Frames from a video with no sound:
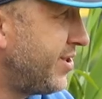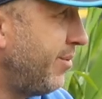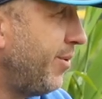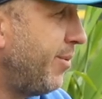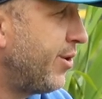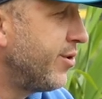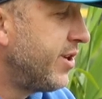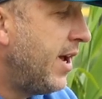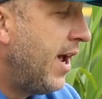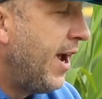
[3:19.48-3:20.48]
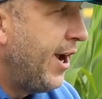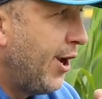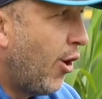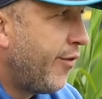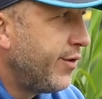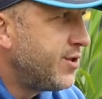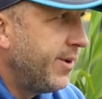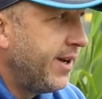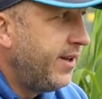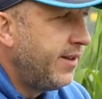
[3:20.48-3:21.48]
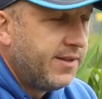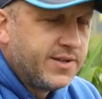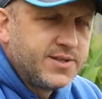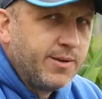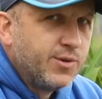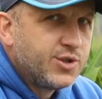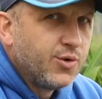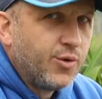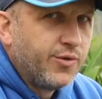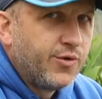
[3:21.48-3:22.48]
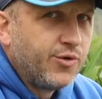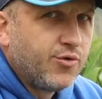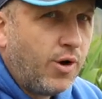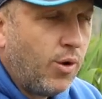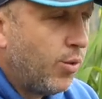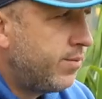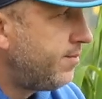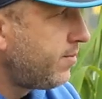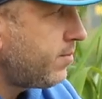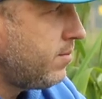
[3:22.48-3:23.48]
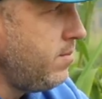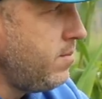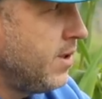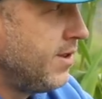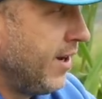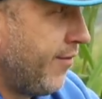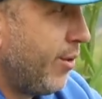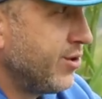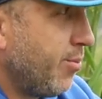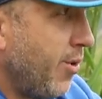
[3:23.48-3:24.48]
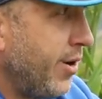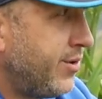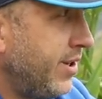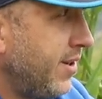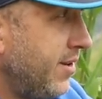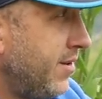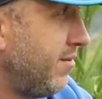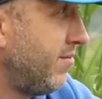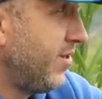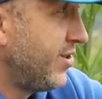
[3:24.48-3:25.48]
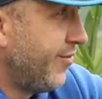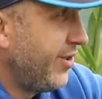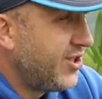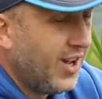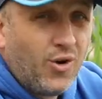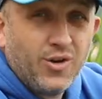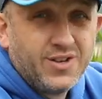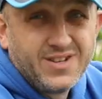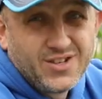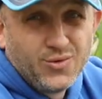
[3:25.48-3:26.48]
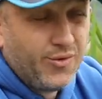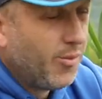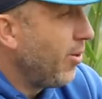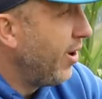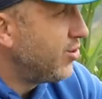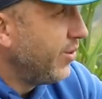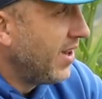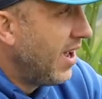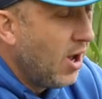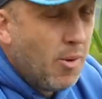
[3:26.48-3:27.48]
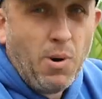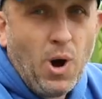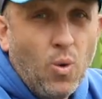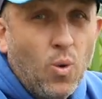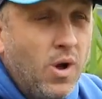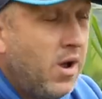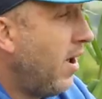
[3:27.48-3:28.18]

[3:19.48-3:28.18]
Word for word: and simply because it offers me the similar sort of control that if I was approaching to fish that island, that sort of approach with a pole.